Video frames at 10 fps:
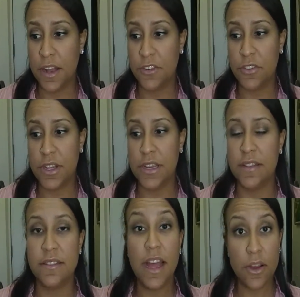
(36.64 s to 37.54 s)
The laundry
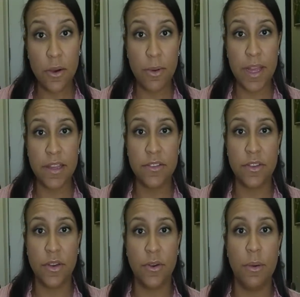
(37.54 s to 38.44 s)
is not going,
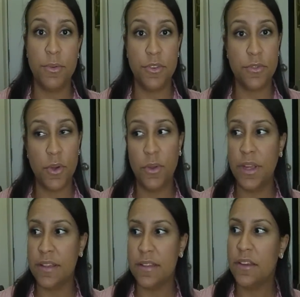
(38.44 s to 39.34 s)
so I was just
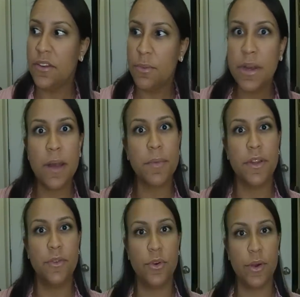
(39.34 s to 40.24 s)
folding. I said, you know what? I'm
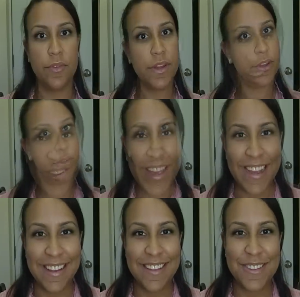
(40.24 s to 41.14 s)
gonna do a quick video.
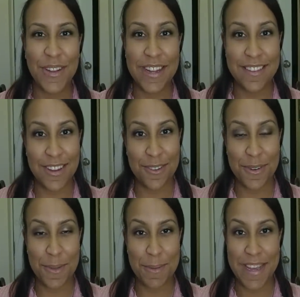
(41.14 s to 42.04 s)
Okay, so let's start
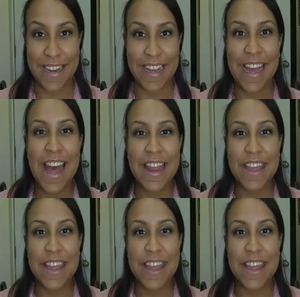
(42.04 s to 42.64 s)
from the beginning.